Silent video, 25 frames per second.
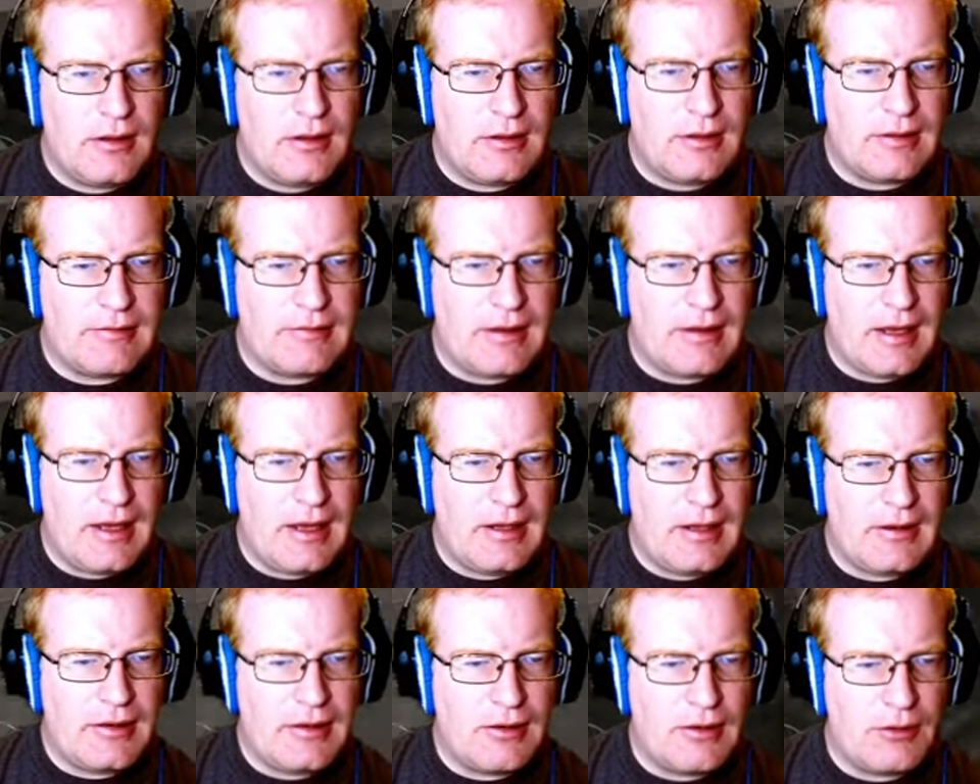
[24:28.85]
Let's
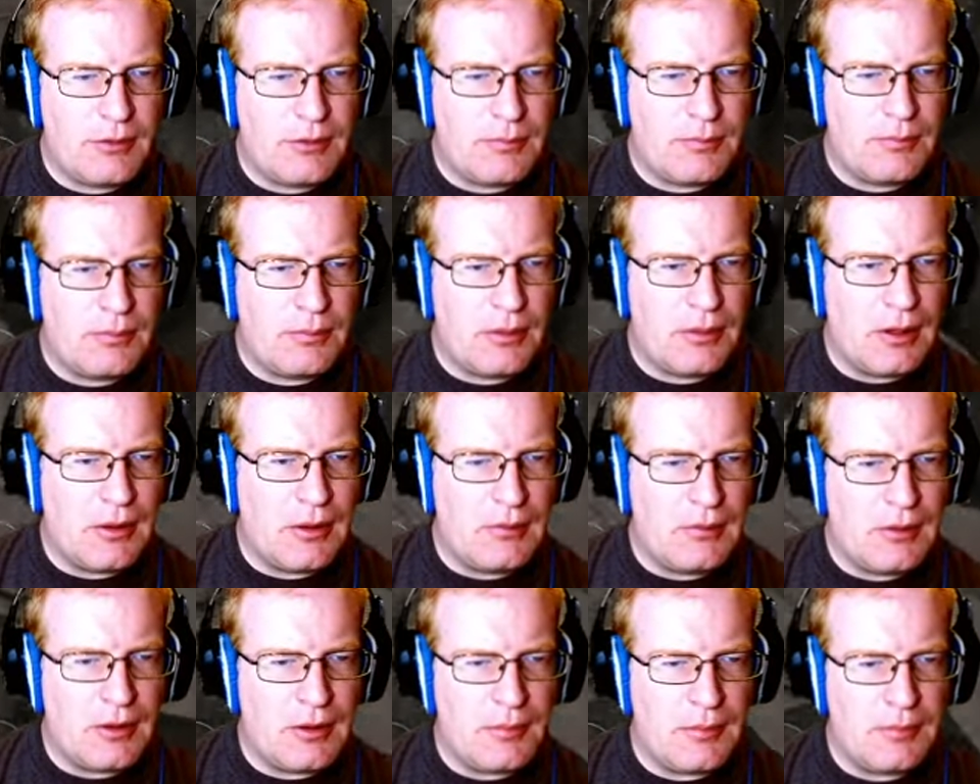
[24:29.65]
add another
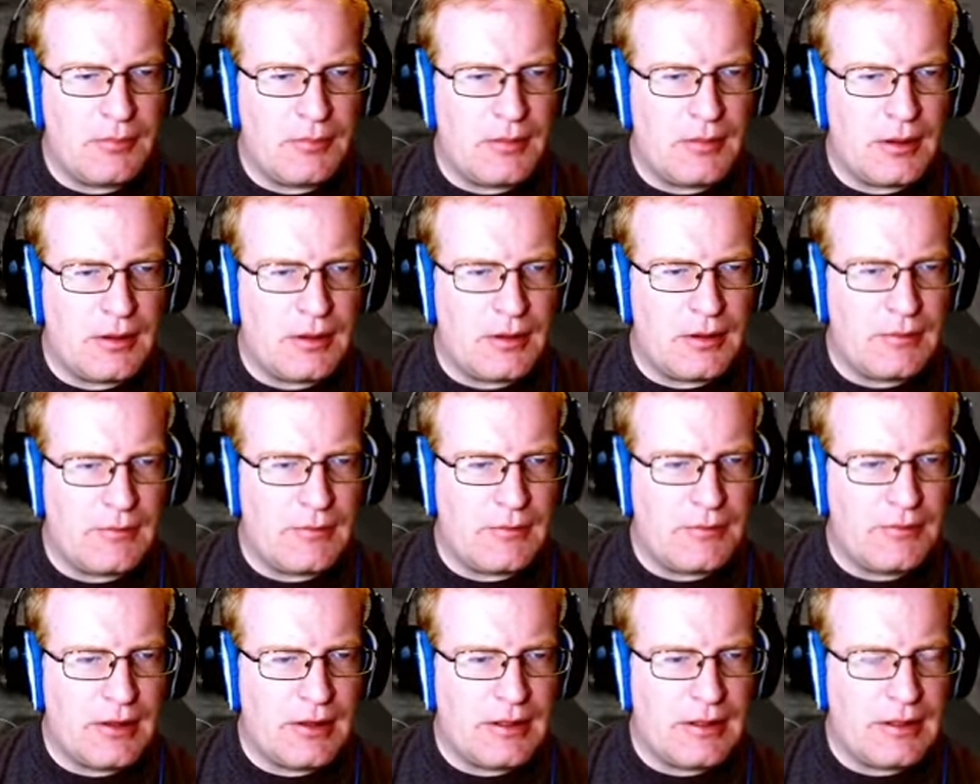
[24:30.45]
pump, uh, uh,
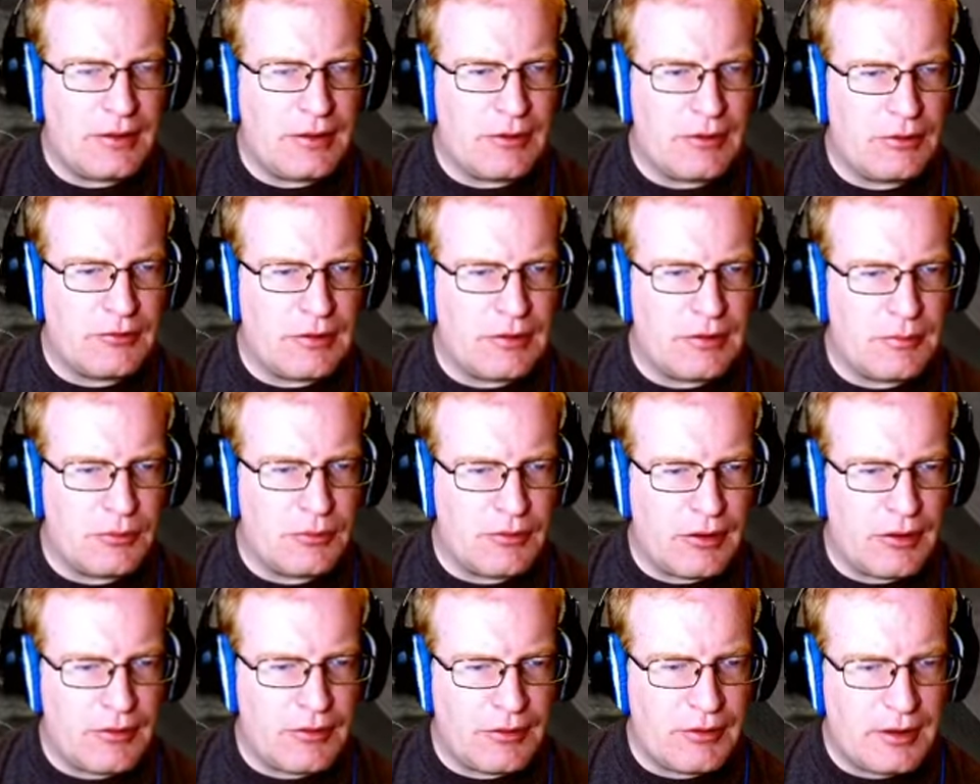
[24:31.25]
thing down here
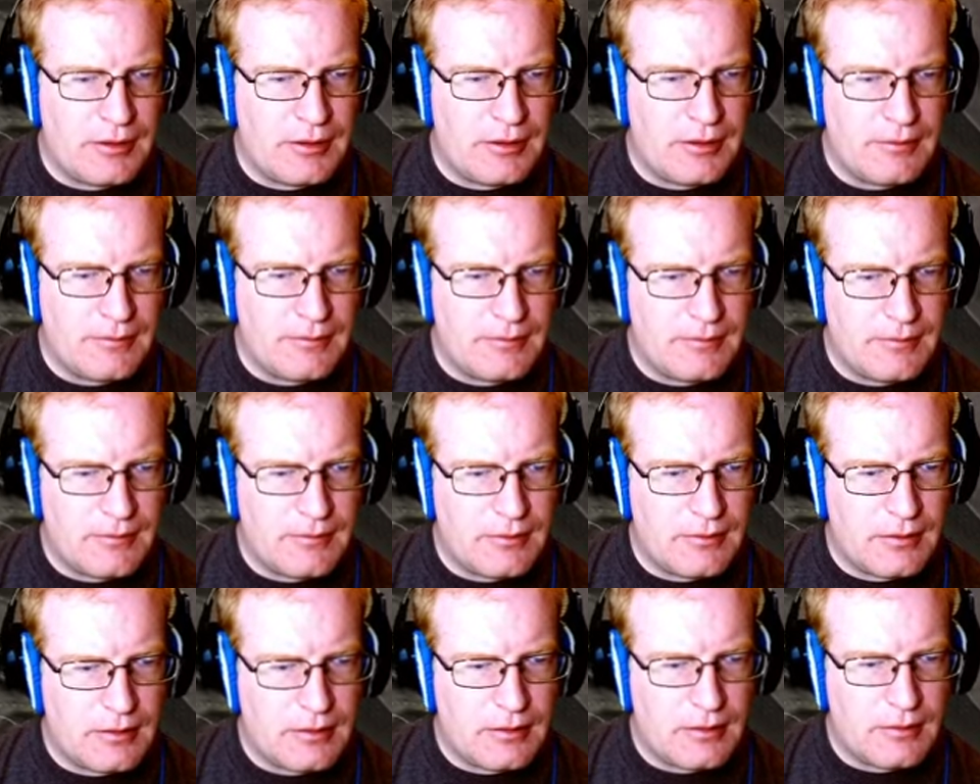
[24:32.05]
temporarily.
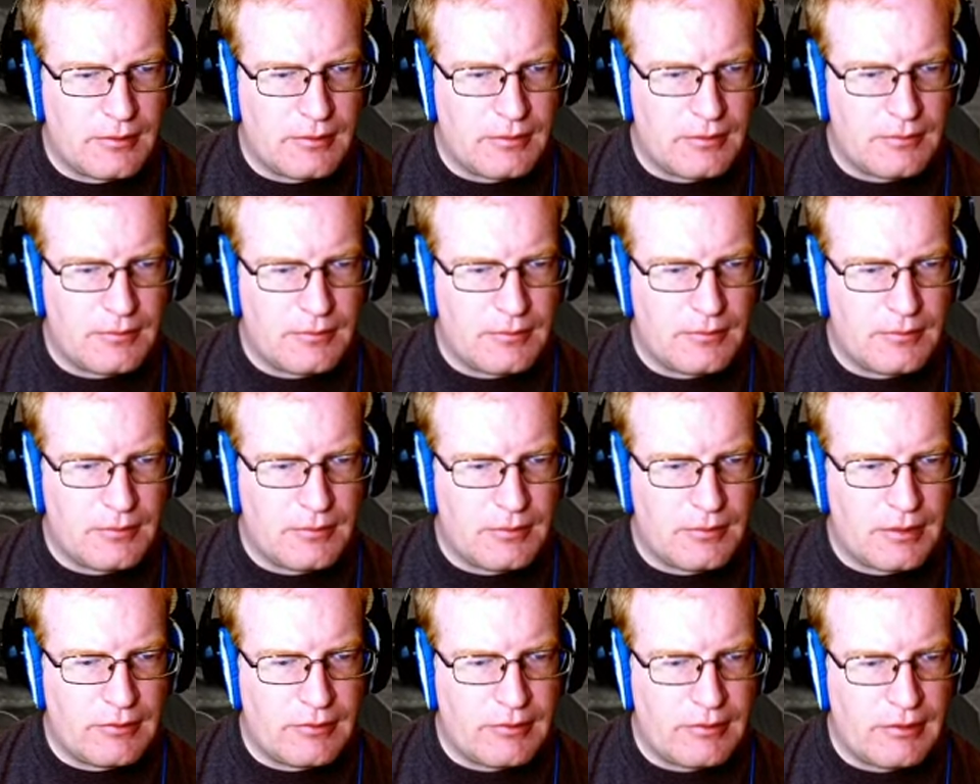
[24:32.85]
Uh,
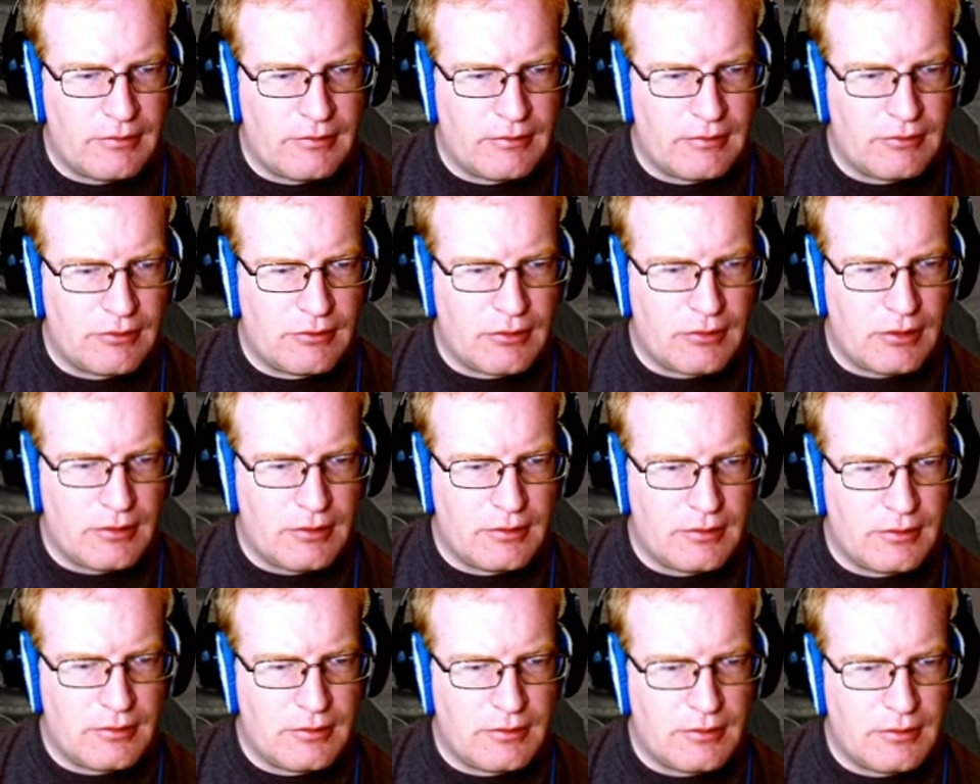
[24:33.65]
whatever these things are called.